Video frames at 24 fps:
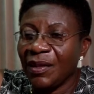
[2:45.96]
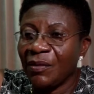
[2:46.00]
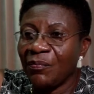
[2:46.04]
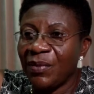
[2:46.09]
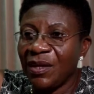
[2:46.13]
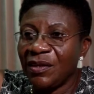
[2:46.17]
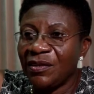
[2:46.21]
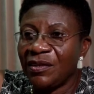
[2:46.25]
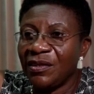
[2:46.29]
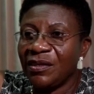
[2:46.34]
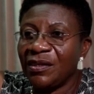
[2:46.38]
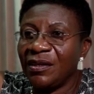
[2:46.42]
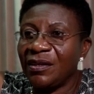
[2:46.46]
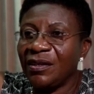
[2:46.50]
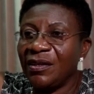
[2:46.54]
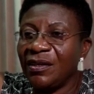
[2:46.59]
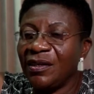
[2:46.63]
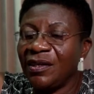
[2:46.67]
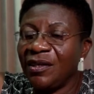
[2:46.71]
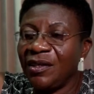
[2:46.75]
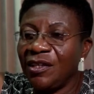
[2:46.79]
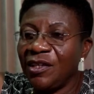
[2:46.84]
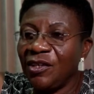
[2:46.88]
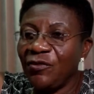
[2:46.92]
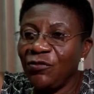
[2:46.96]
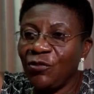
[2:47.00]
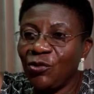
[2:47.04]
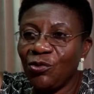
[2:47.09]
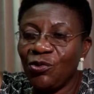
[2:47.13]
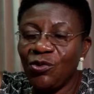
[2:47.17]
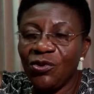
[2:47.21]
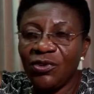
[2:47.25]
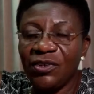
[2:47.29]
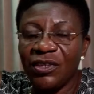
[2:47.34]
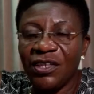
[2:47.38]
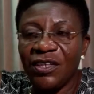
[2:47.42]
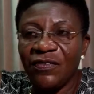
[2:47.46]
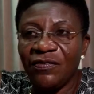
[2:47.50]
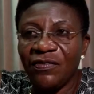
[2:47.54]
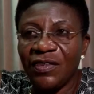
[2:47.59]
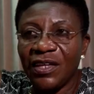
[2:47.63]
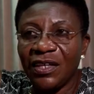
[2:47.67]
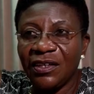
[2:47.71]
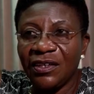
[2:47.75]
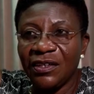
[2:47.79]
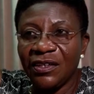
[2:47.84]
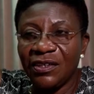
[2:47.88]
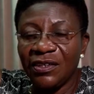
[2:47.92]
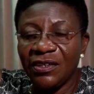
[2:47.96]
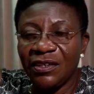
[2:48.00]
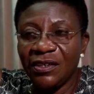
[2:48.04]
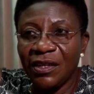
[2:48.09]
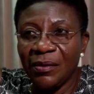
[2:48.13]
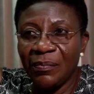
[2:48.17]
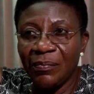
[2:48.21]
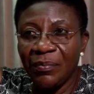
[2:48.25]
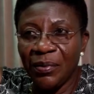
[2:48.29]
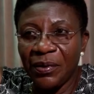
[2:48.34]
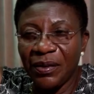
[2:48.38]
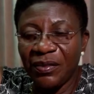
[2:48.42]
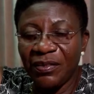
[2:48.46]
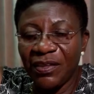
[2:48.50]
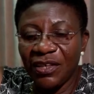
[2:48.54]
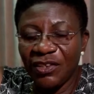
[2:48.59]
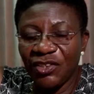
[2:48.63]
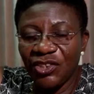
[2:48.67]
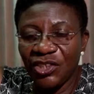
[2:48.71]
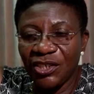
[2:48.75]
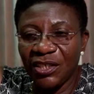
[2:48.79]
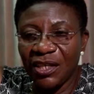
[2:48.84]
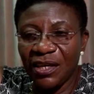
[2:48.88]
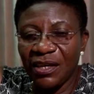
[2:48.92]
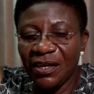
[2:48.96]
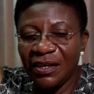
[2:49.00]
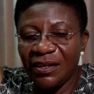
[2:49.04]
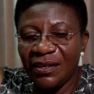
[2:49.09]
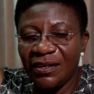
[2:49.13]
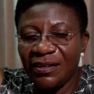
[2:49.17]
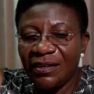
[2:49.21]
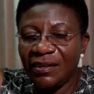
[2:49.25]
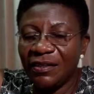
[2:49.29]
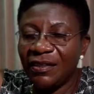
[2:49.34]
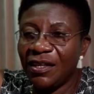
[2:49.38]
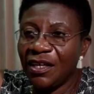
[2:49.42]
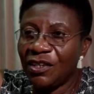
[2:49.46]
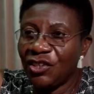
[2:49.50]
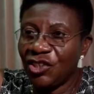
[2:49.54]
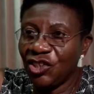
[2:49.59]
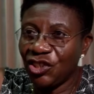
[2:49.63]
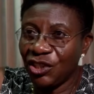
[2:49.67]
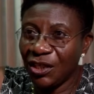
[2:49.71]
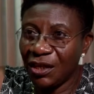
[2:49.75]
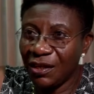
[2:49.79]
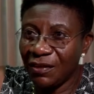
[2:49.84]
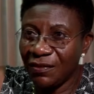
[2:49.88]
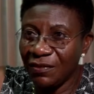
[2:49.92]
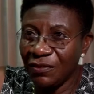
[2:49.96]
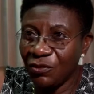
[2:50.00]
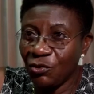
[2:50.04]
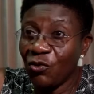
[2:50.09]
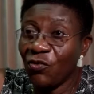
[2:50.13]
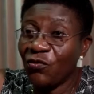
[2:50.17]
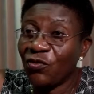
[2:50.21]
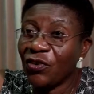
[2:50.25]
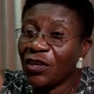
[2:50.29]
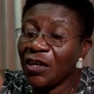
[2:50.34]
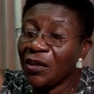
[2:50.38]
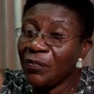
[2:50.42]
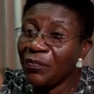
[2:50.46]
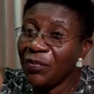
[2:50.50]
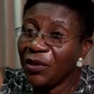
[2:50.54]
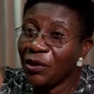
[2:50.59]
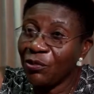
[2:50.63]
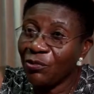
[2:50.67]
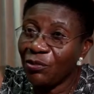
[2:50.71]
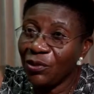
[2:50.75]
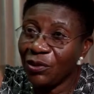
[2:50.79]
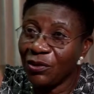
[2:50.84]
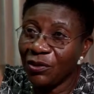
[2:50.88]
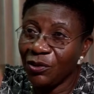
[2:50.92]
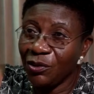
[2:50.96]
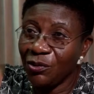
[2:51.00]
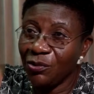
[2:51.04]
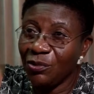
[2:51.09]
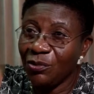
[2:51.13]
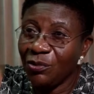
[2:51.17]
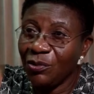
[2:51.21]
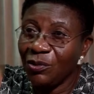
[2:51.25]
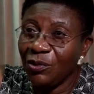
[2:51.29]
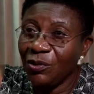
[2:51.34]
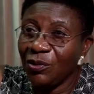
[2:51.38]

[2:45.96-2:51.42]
But if you don't give the child that chance of keeping with you